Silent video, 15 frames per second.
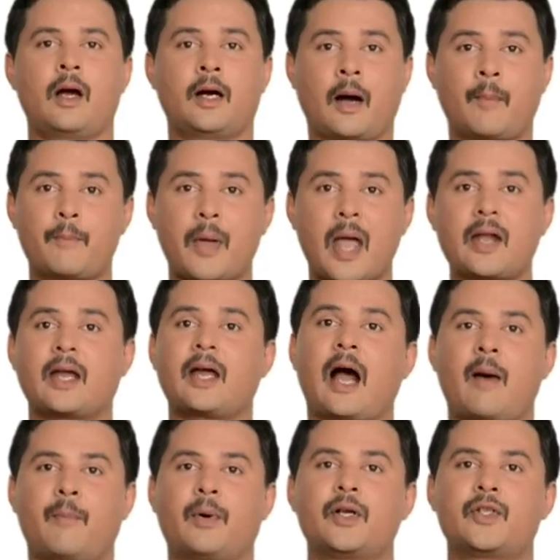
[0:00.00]
Comparing
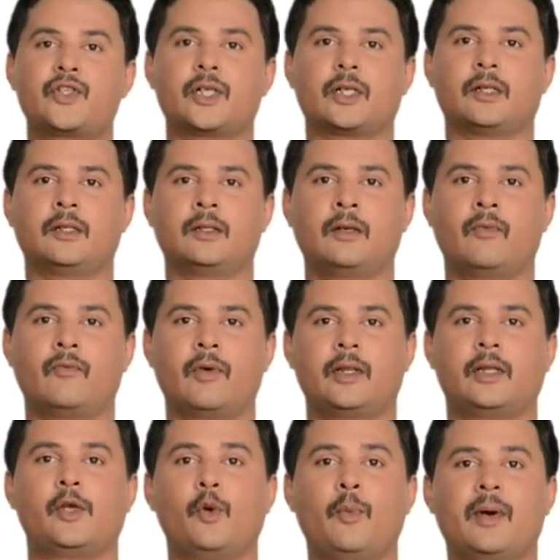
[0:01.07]
aperture
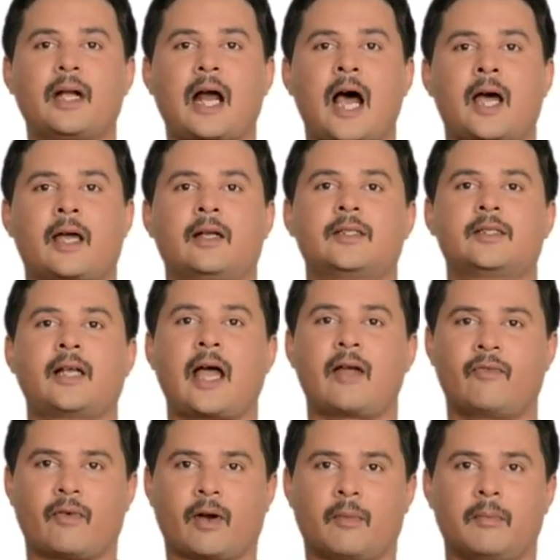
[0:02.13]
with human iris
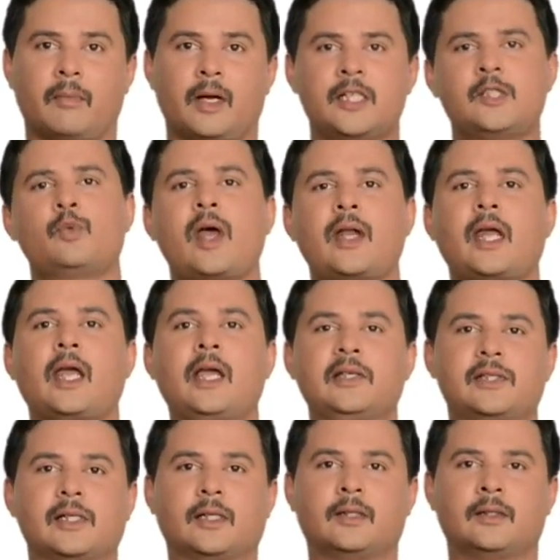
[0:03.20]
diaphragm is very
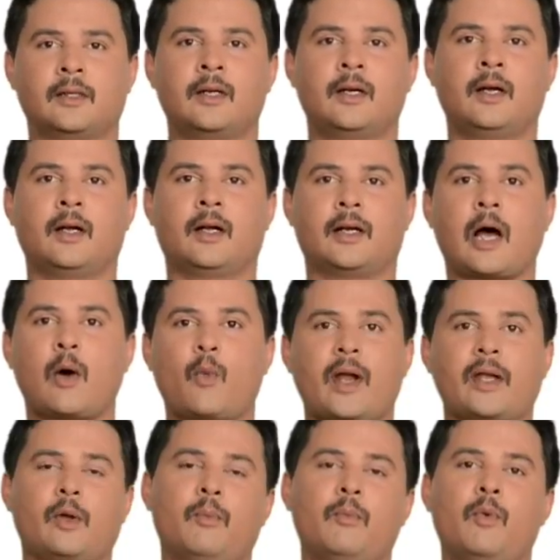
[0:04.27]
easy. Now
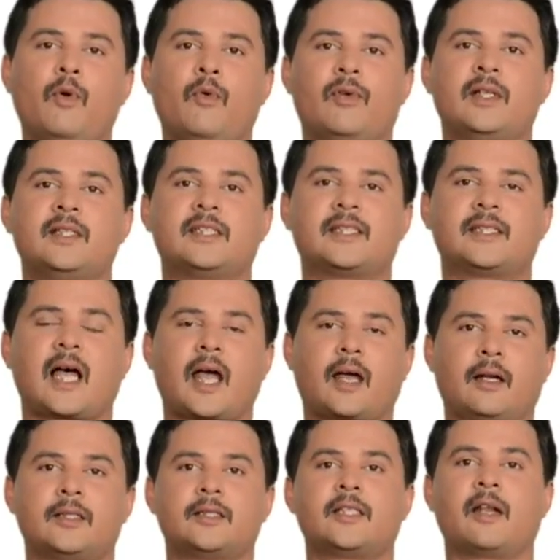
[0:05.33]
when you move
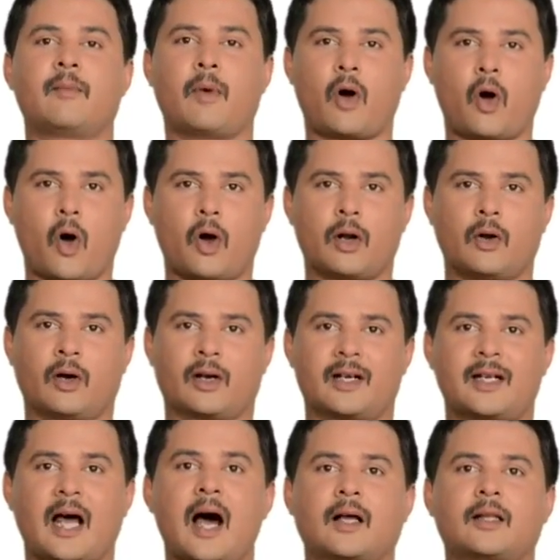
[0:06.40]
inside a cinema hall or a
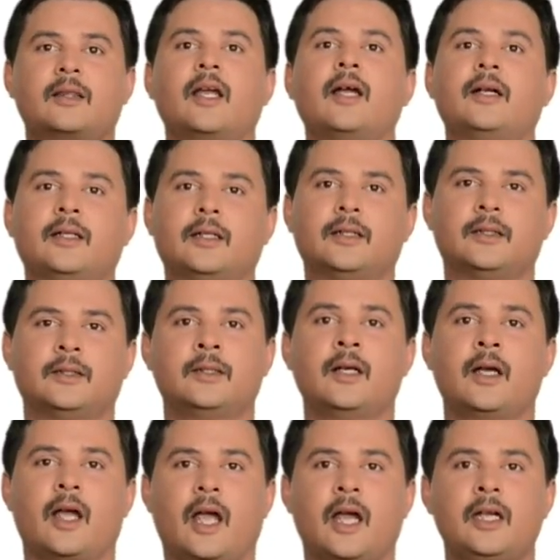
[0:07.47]
dark theater,
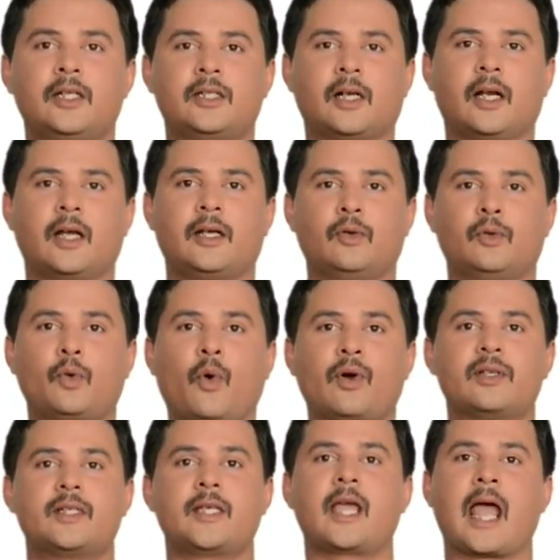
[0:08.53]
initially you
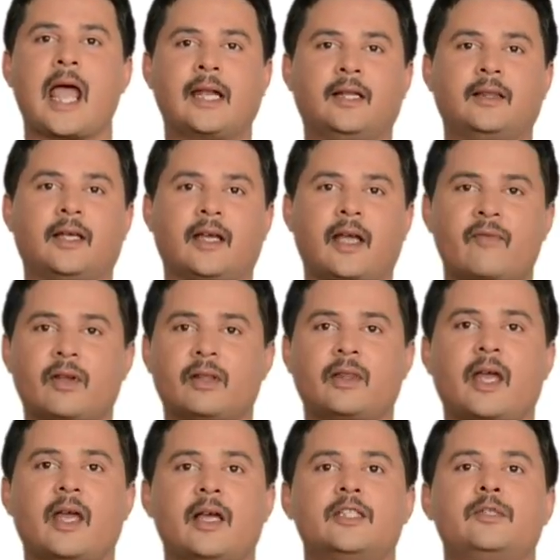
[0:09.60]
don't see anything,
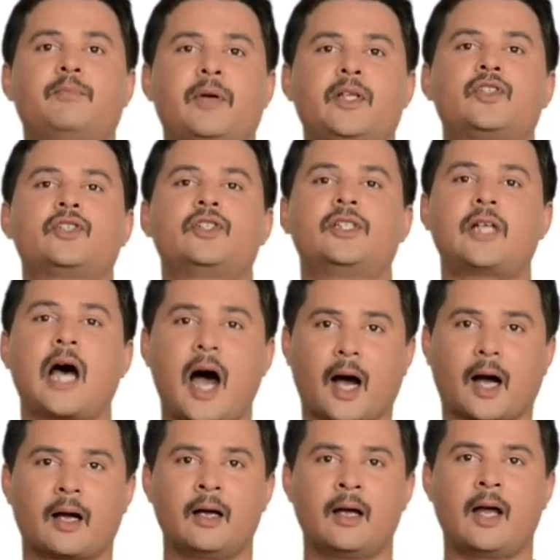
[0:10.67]
everything is pitch
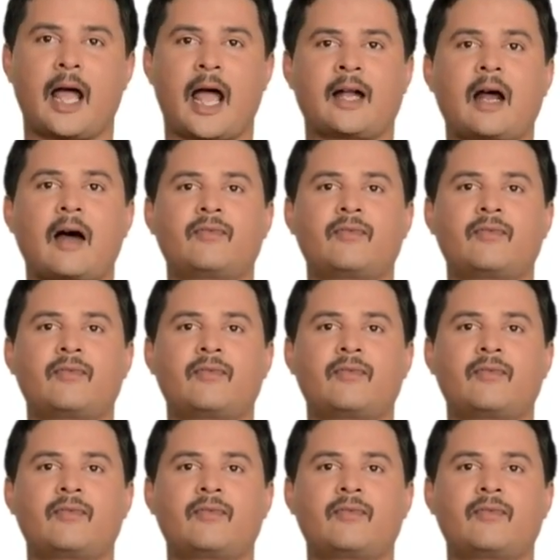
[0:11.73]
dark, and